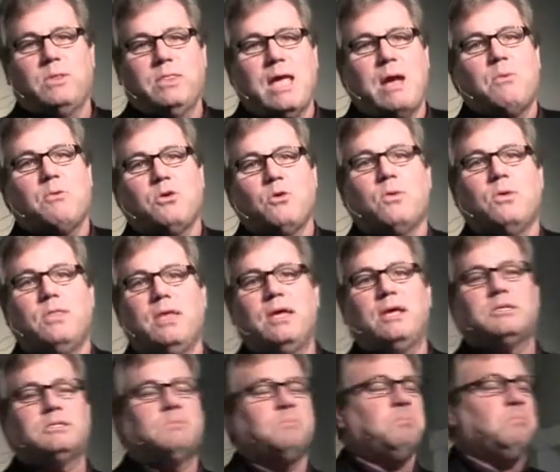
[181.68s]
when they were doing
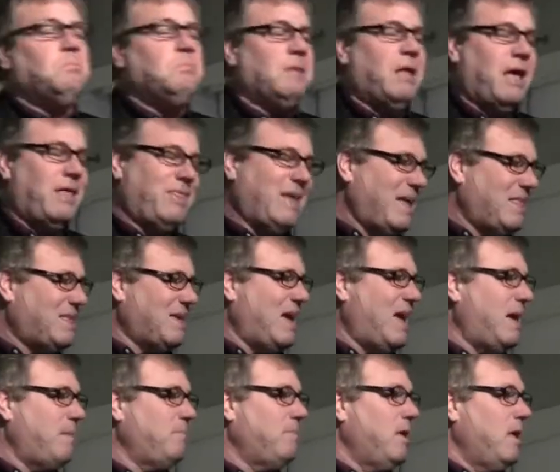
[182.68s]
this at that
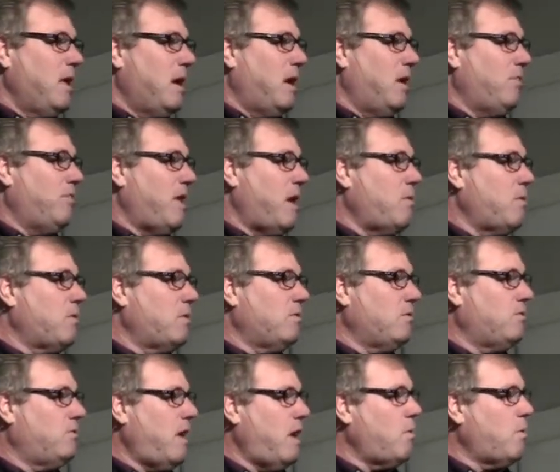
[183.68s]
time, uh, they, were,
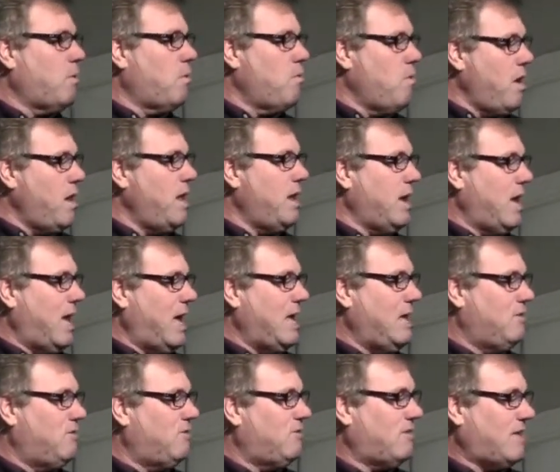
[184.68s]
they were running
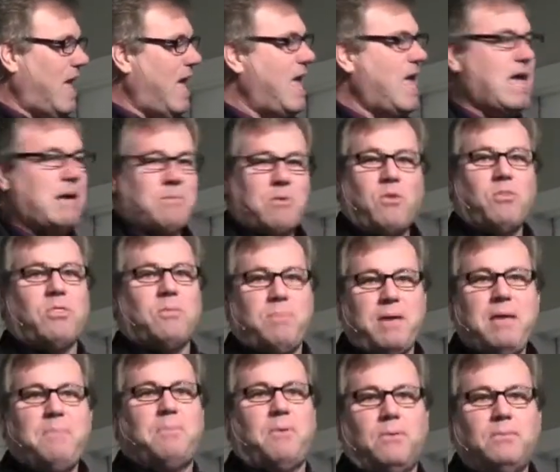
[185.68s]
a scam on the
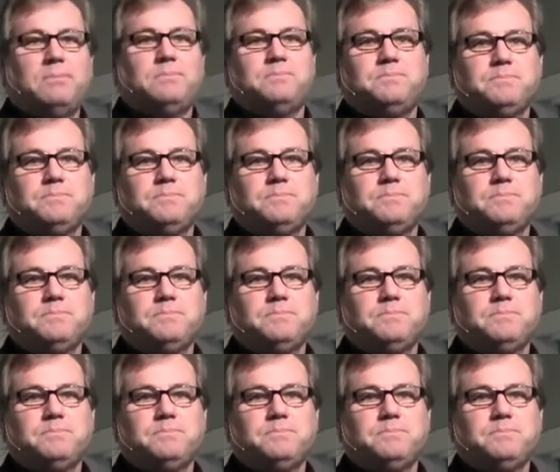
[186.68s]
people.